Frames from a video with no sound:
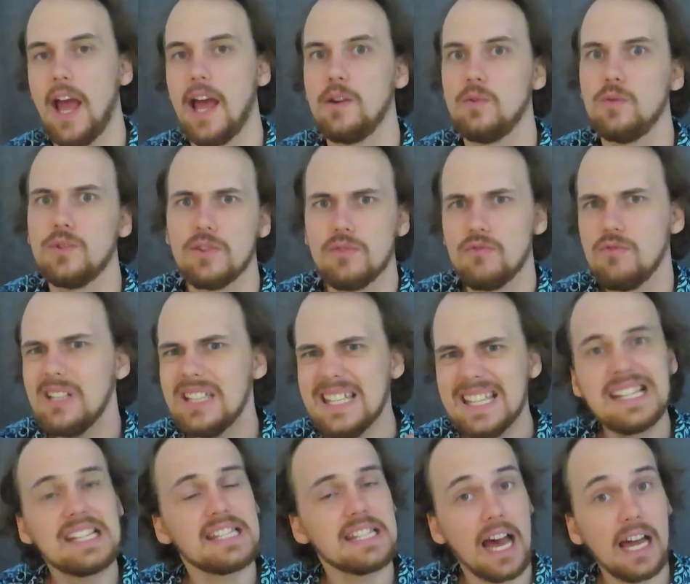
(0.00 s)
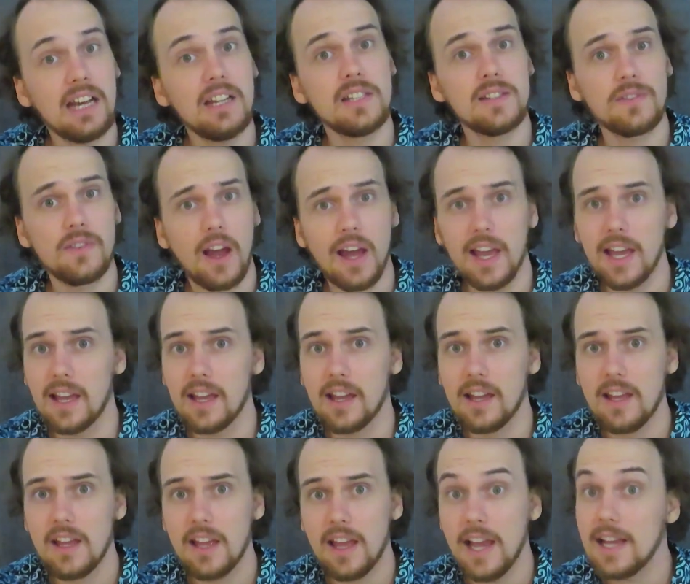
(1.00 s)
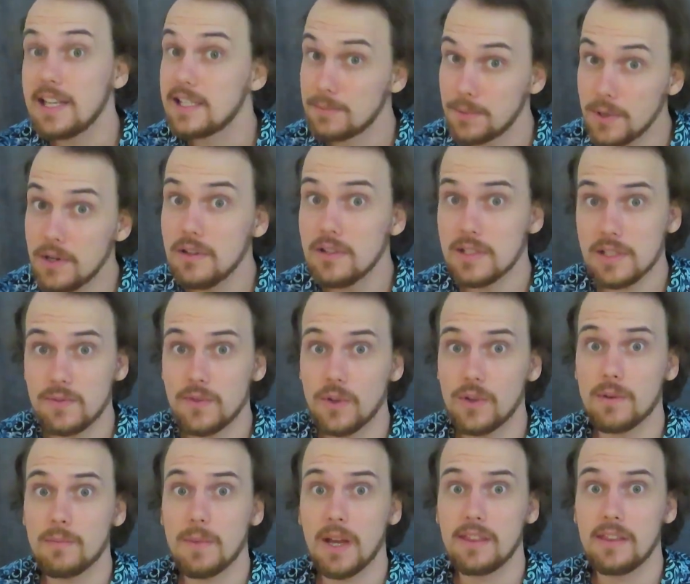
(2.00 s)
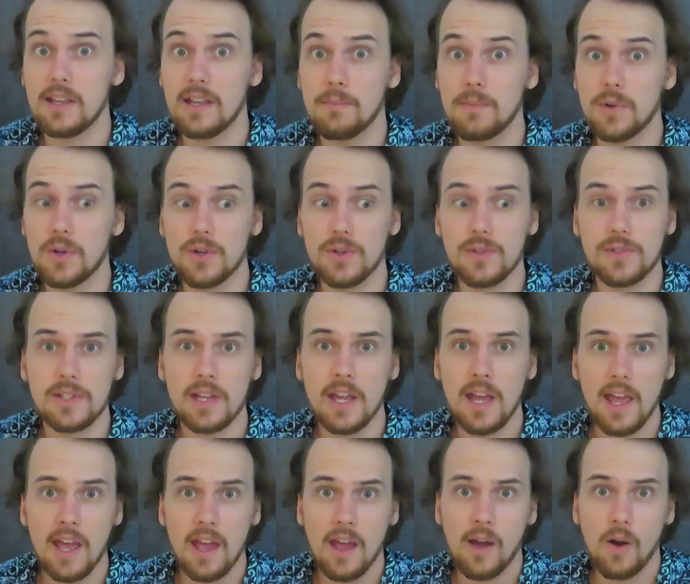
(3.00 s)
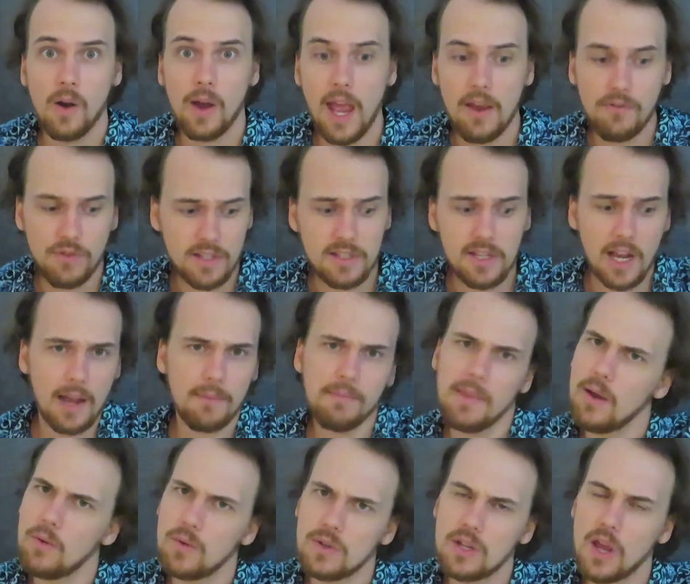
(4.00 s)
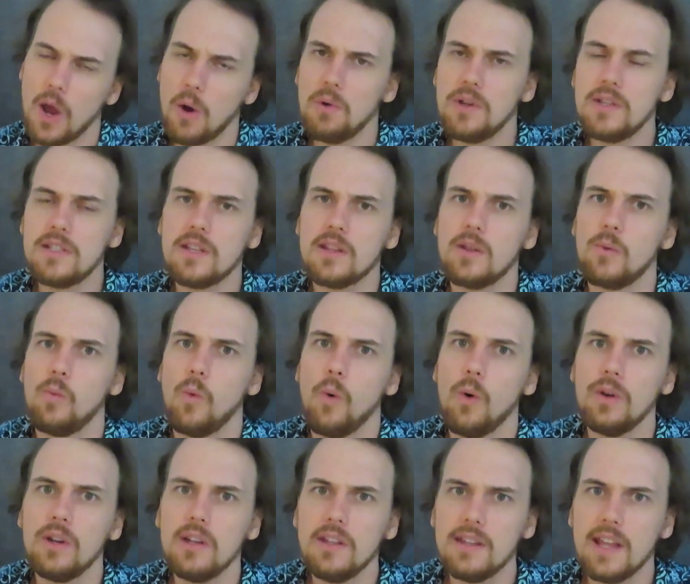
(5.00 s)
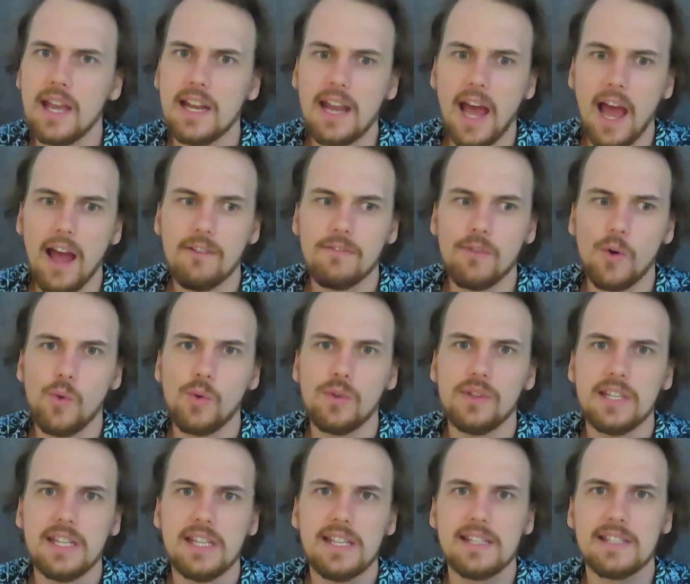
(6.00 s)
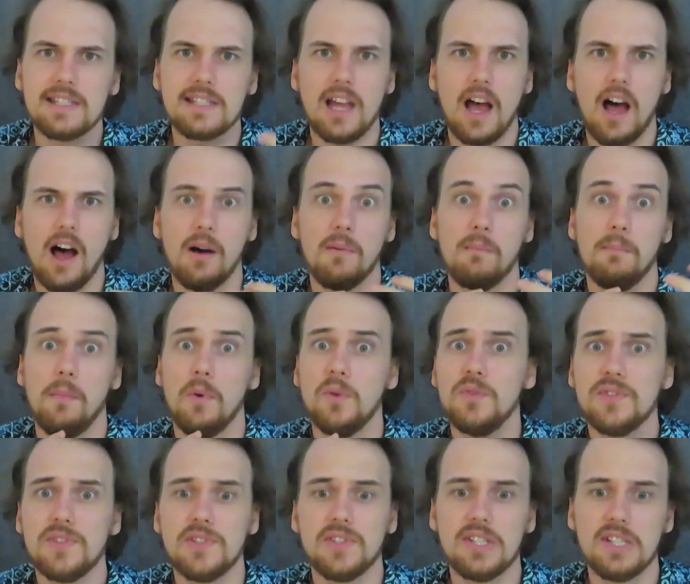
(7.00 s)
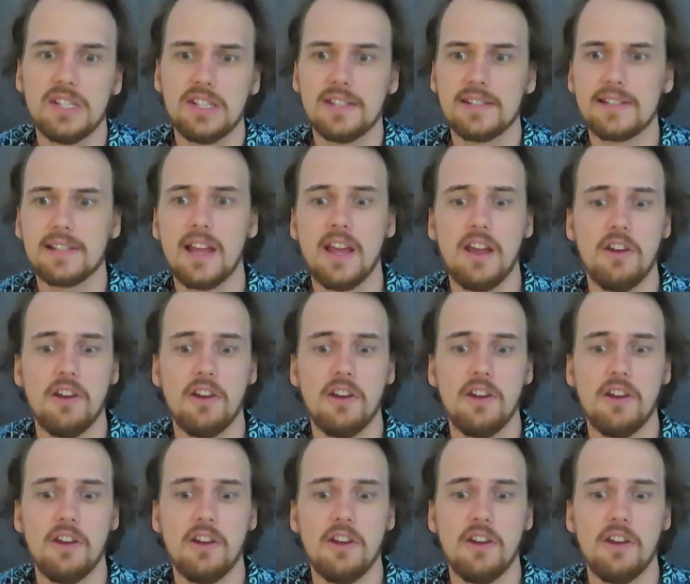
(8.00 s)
And it was a really satisfying experience for them, I think, because every time they would go into the water, they'd have all these monsters